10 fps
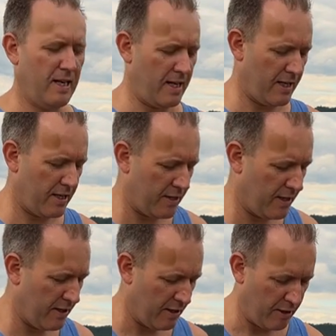And
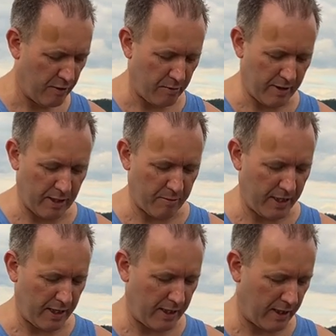when I'm
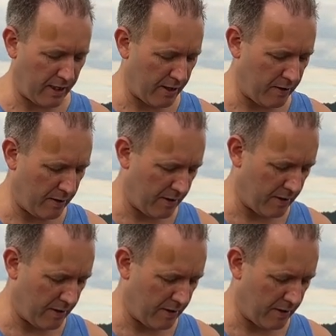ready to go,